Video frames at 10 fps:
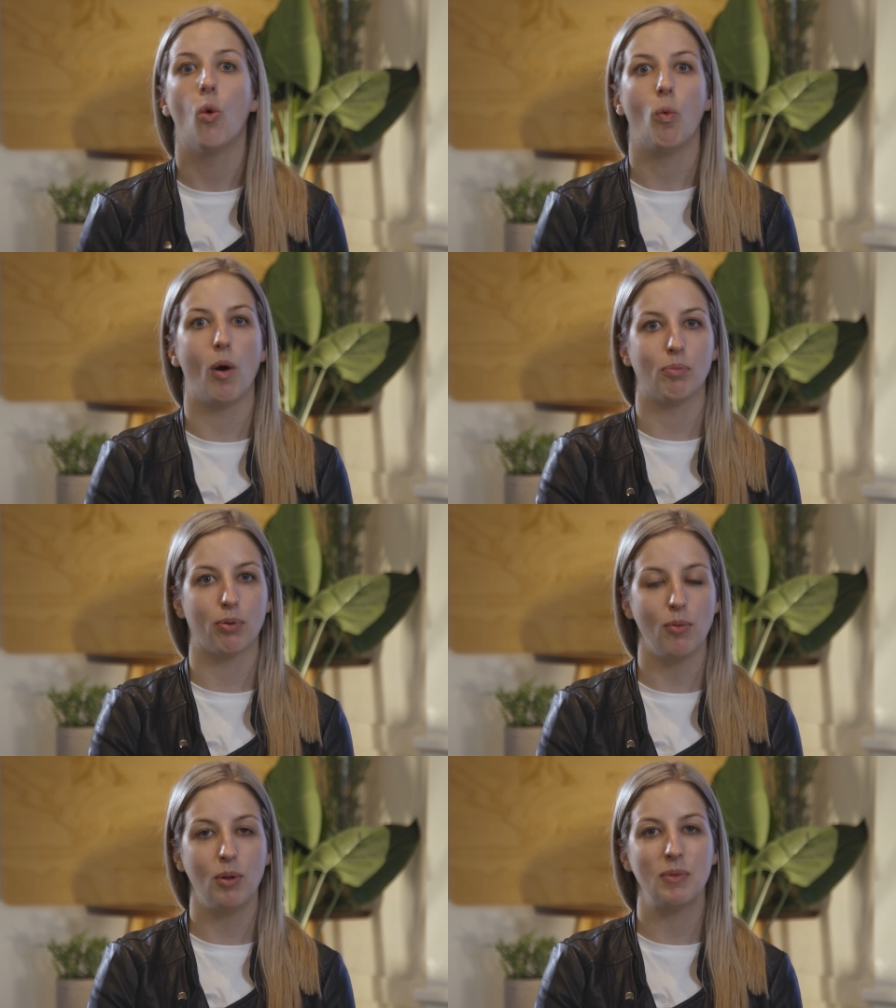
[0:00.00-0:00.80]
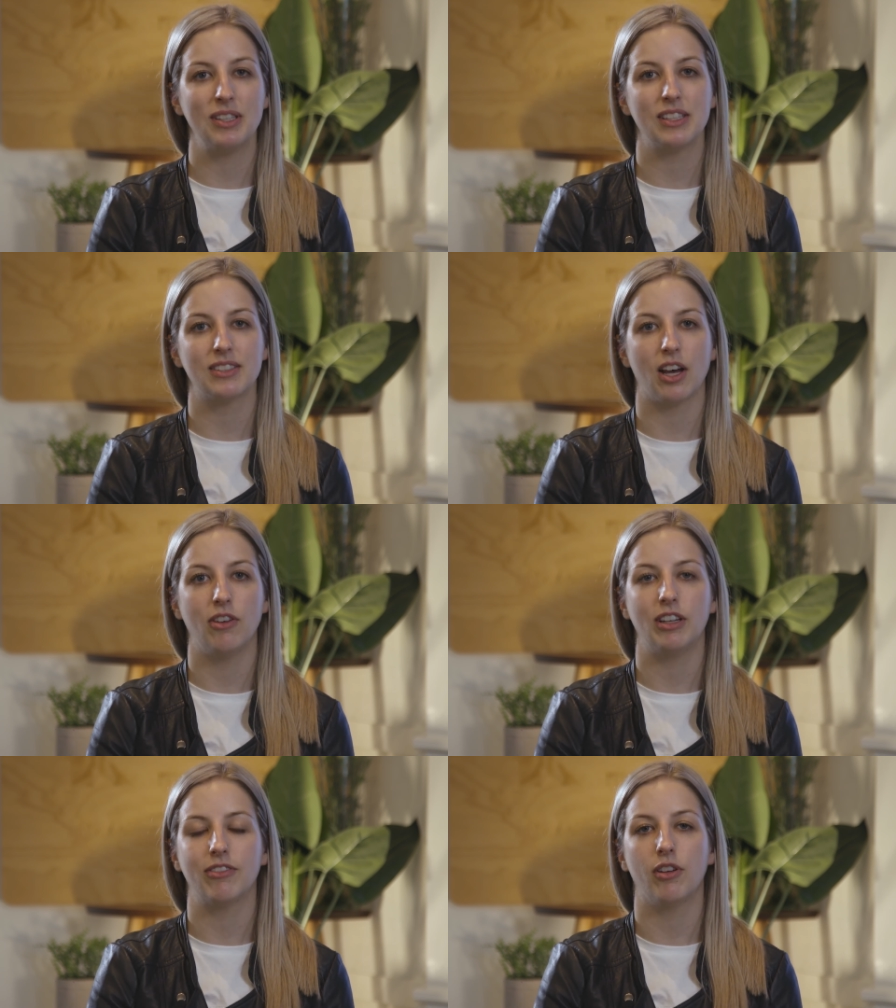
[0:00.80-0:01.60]
What problem is it
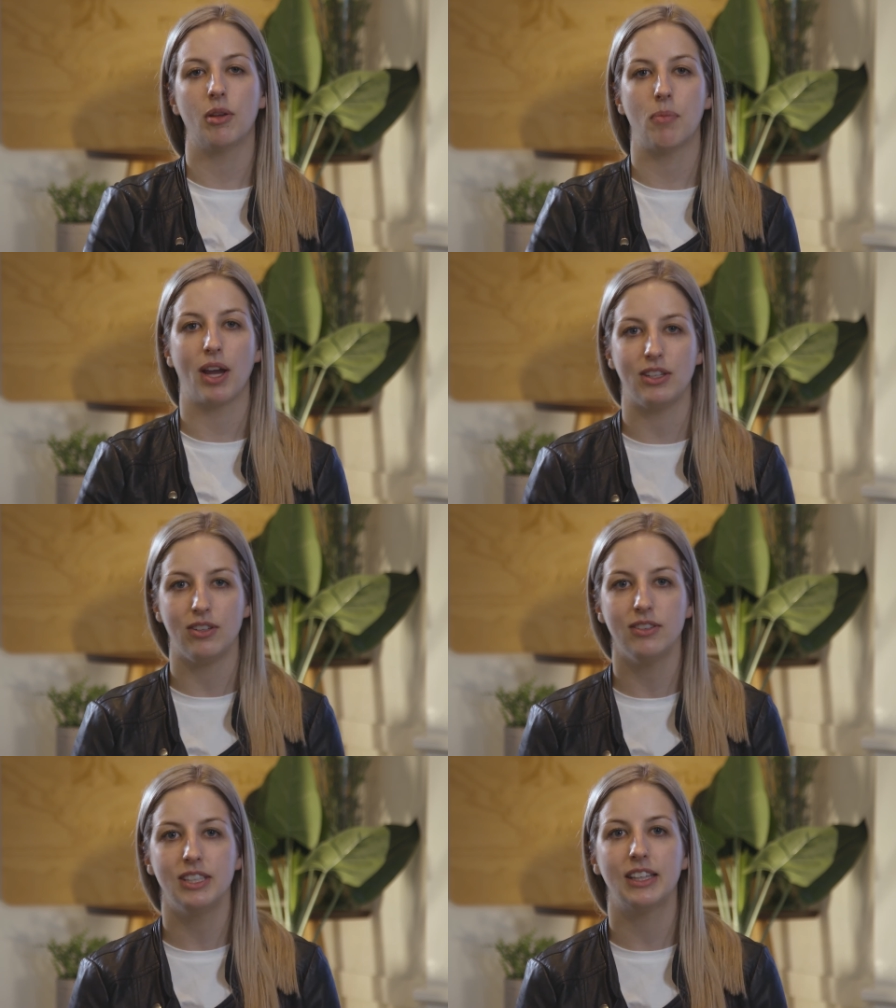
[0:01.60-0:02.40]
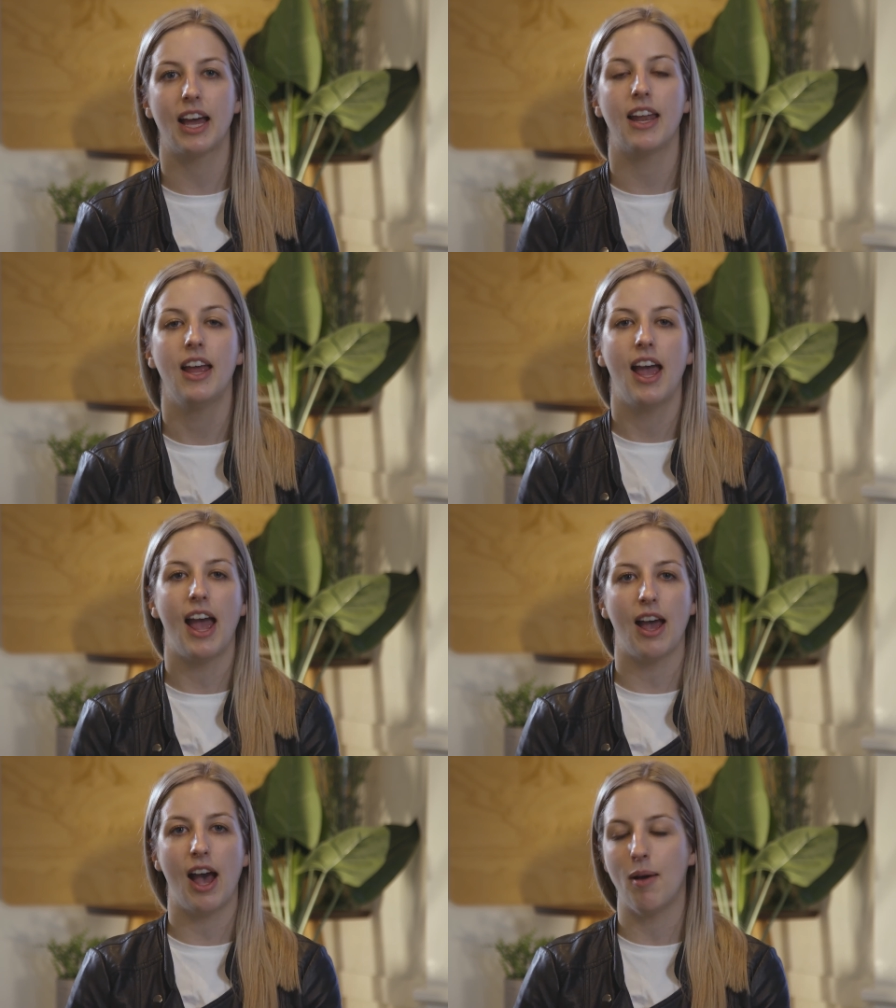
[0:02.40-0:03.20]
solving for them by using that,
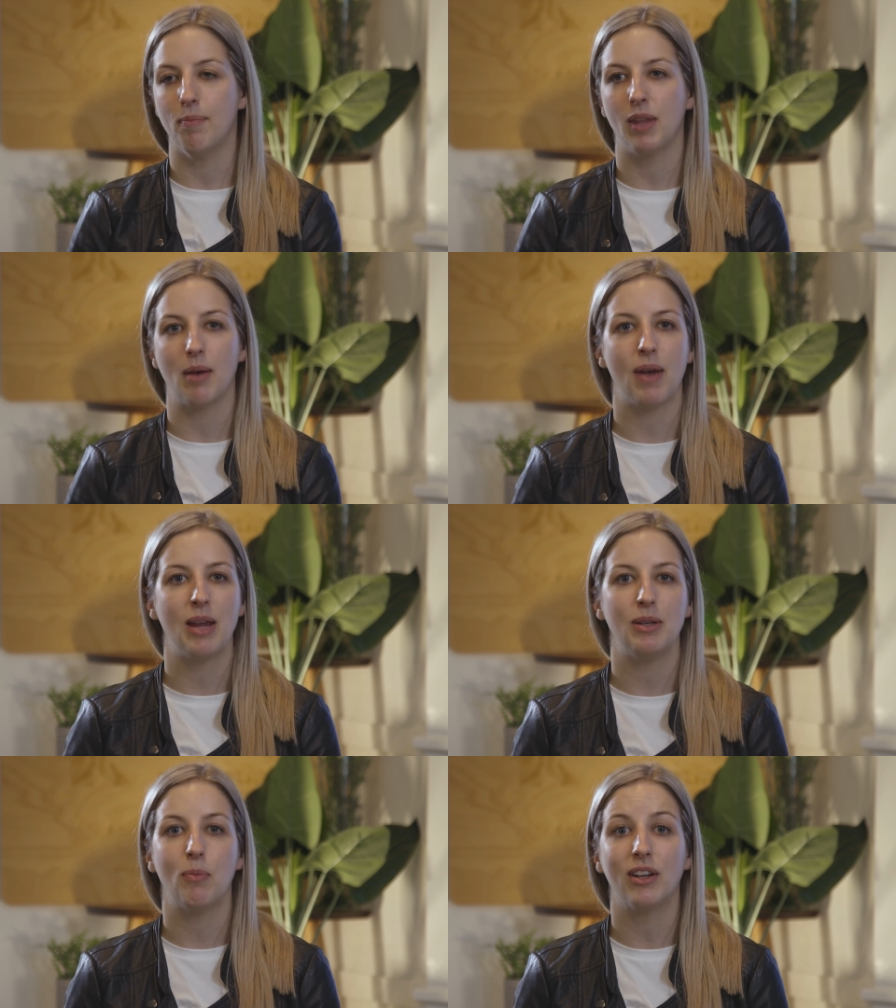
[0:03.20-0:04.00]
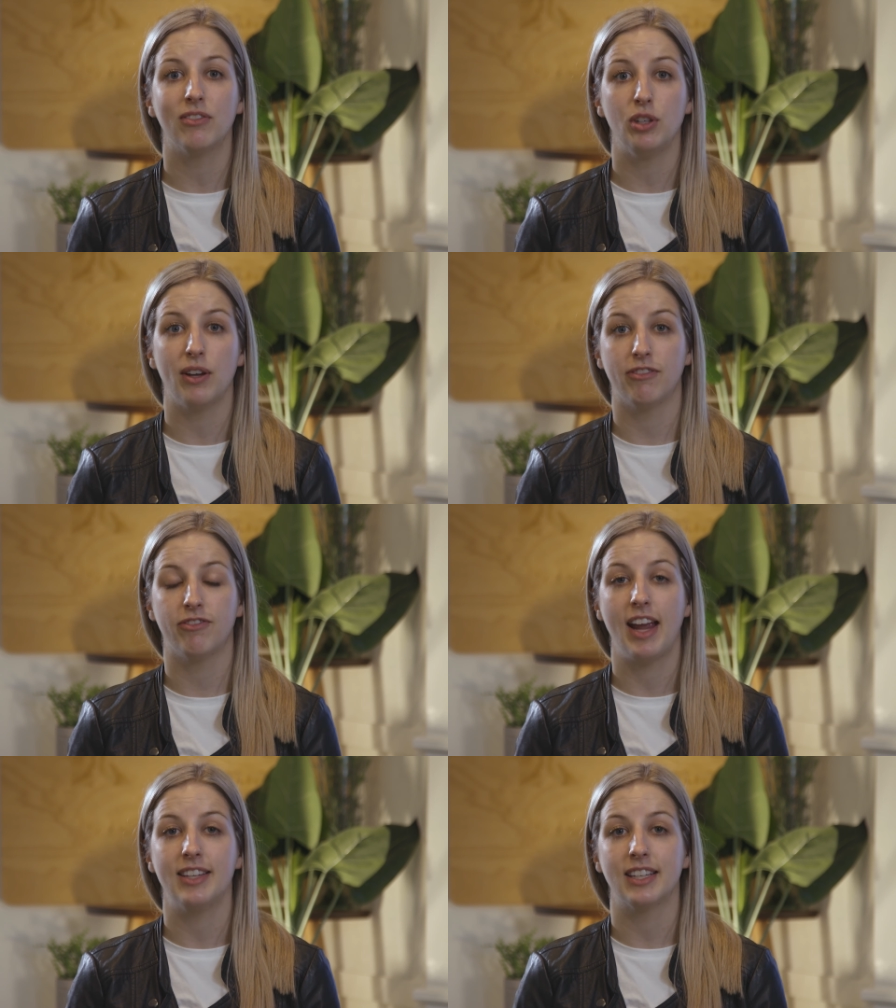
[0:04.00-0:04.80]
that maybe one of you have
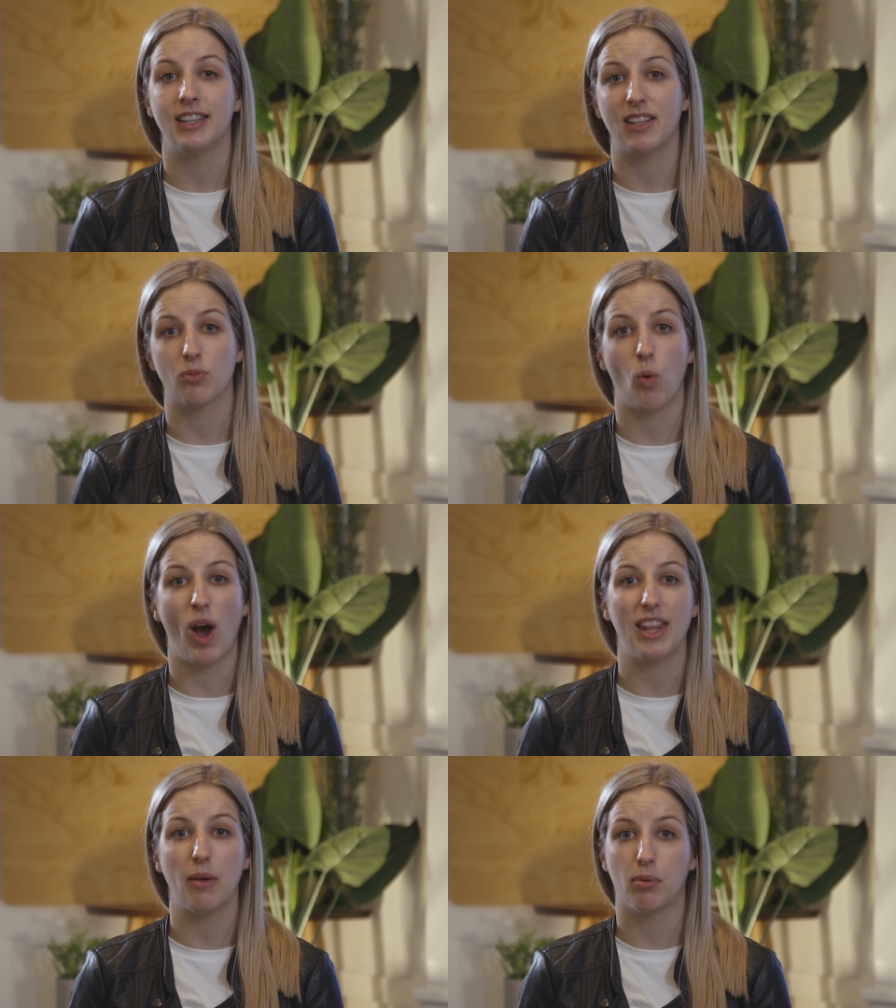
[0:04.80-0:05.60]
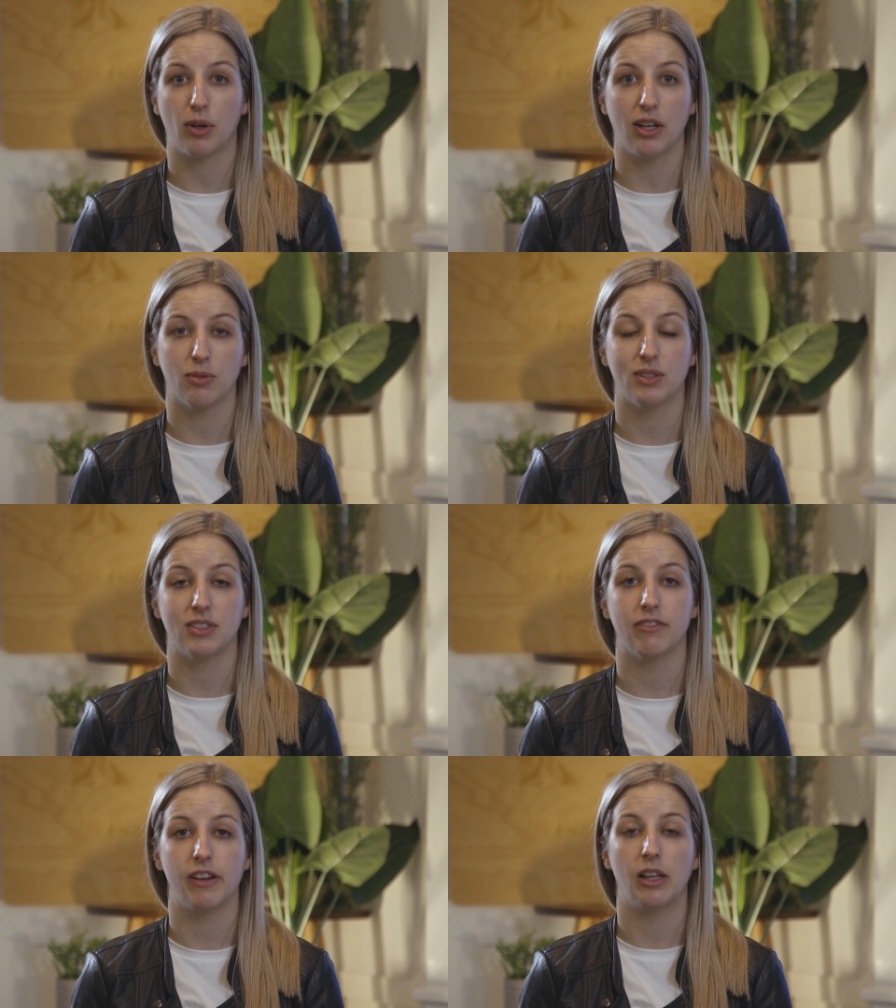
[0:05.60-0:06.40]
faced, and that's why that product was
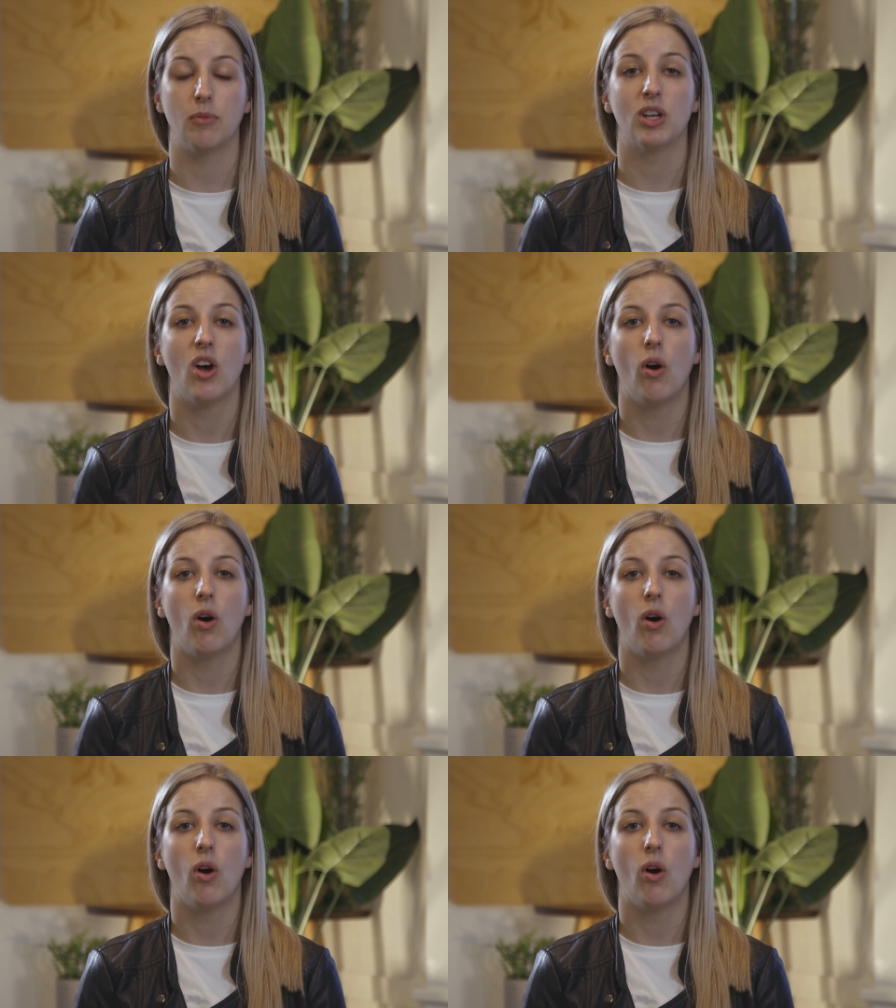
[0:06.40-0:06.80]
developed.